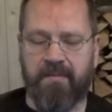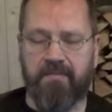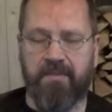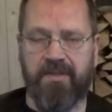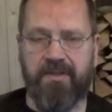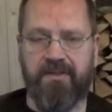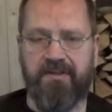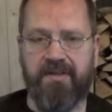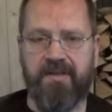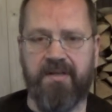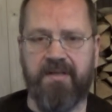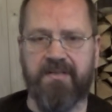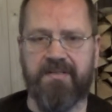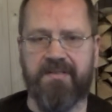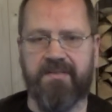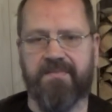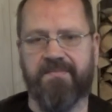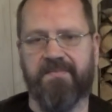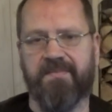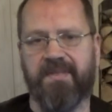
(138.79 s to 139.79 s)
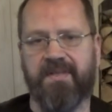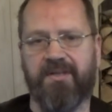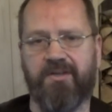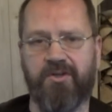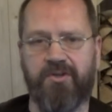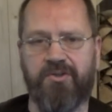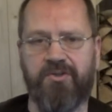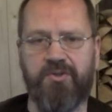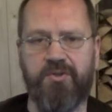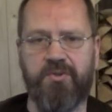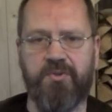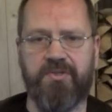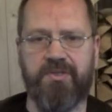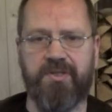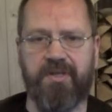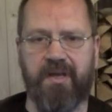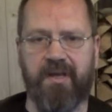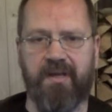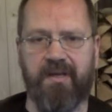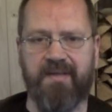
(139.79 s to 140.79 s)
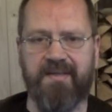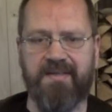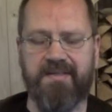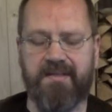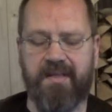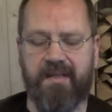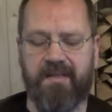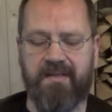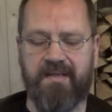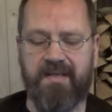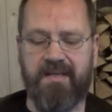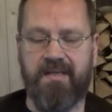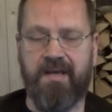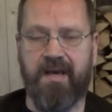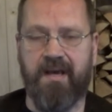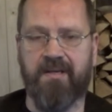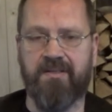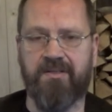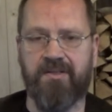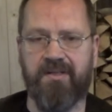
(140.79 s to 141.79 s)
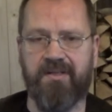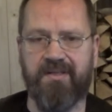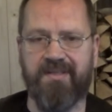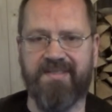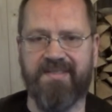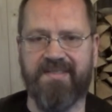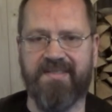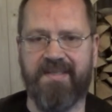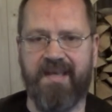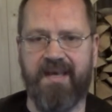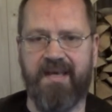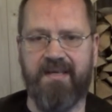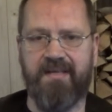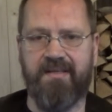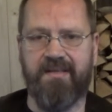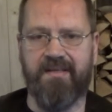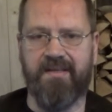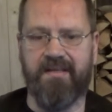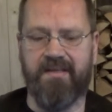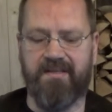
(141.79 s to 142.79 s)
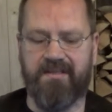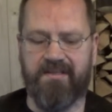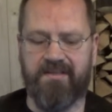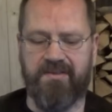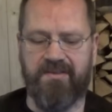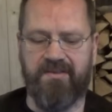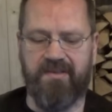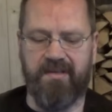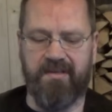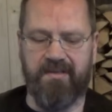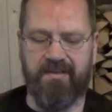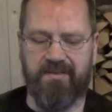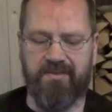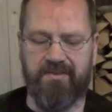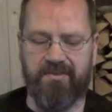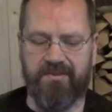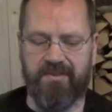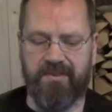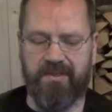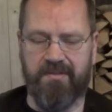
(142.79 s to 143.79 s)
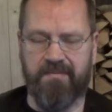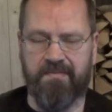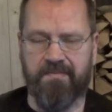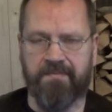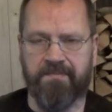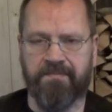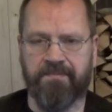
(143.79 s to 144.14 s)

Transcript: But the thing is, the good news here is that he actually say these things, you see.